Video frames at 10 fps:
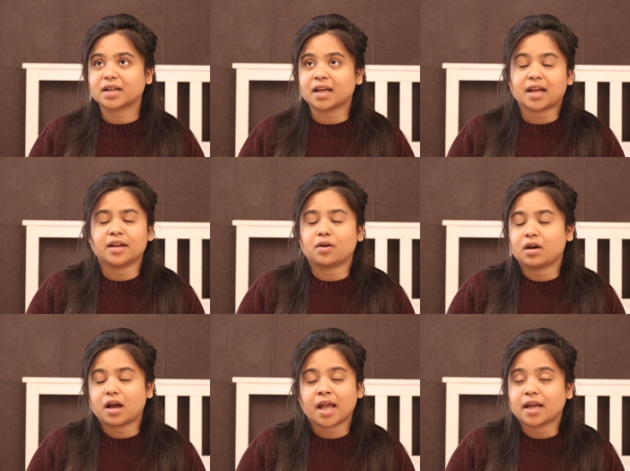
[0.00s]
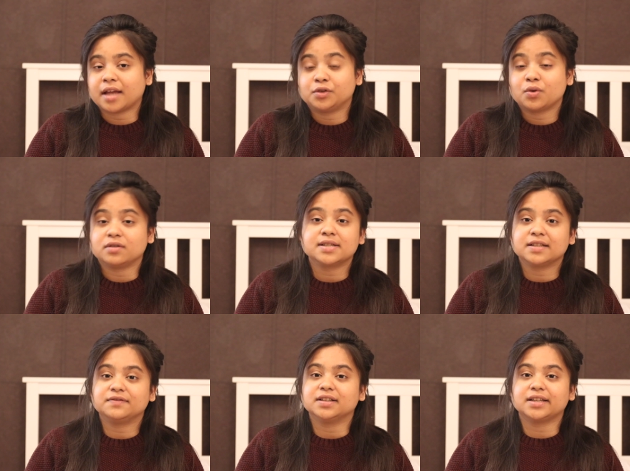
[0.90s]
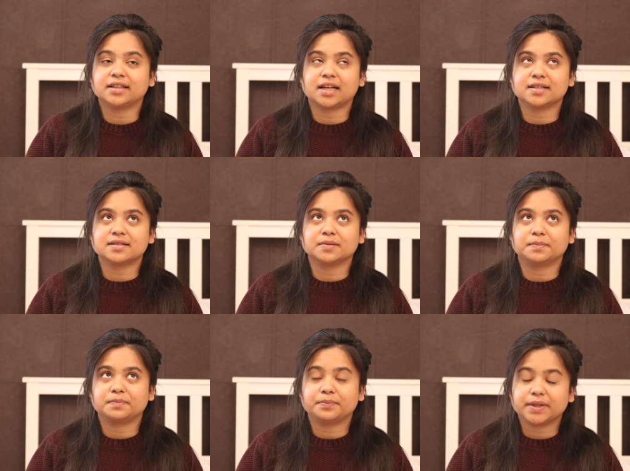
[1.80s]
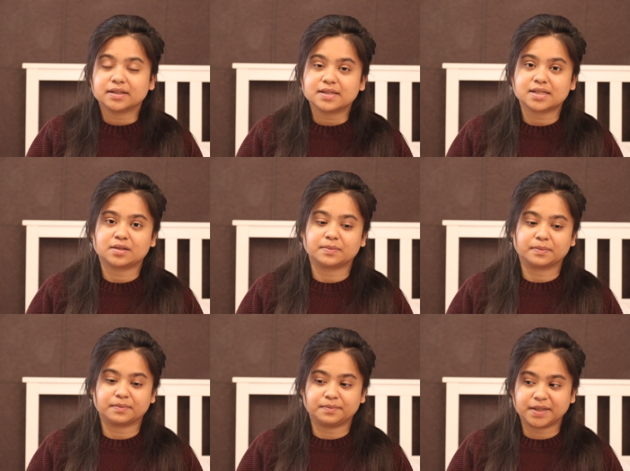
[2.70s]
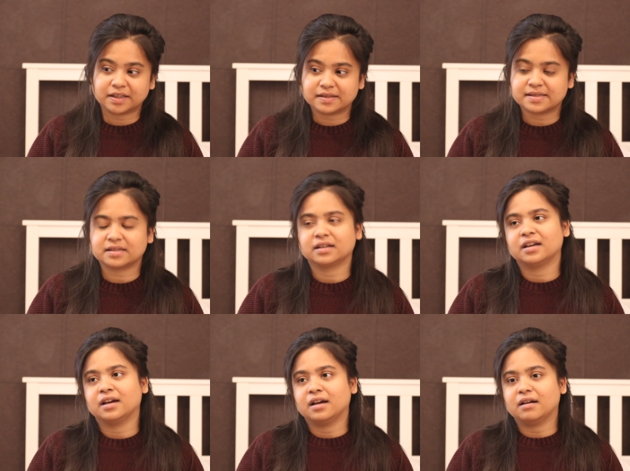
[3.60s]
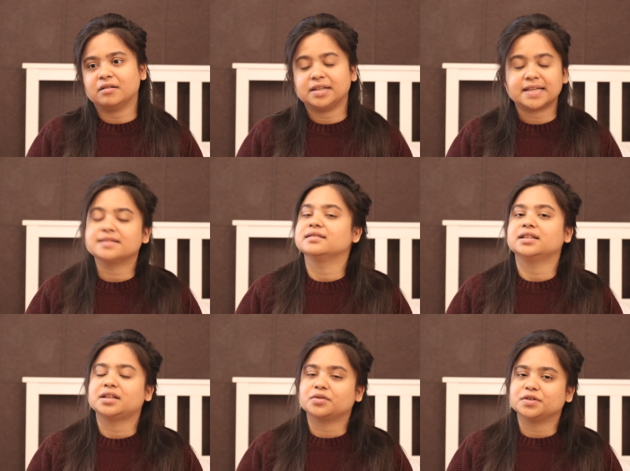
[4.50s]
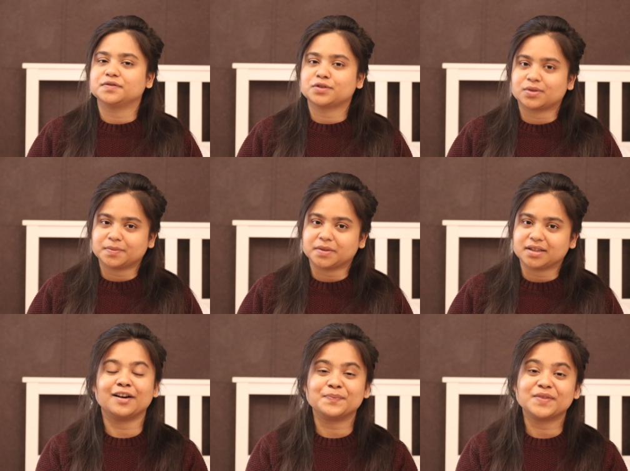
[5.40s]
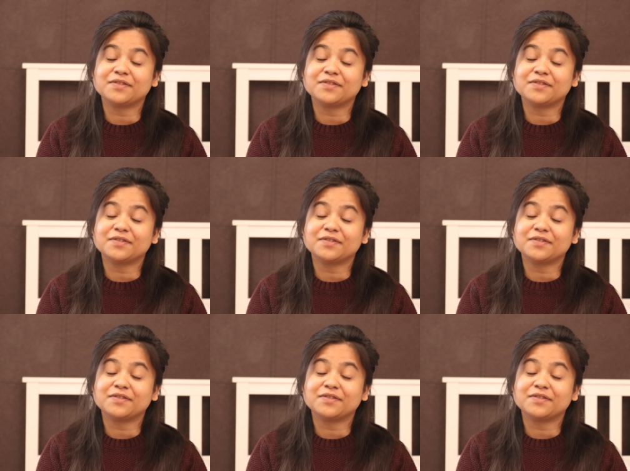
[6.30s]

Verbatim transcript: and I, I, I do honestly feel that that is the biggest, biggest a uh, lesson that it would have taught me. And the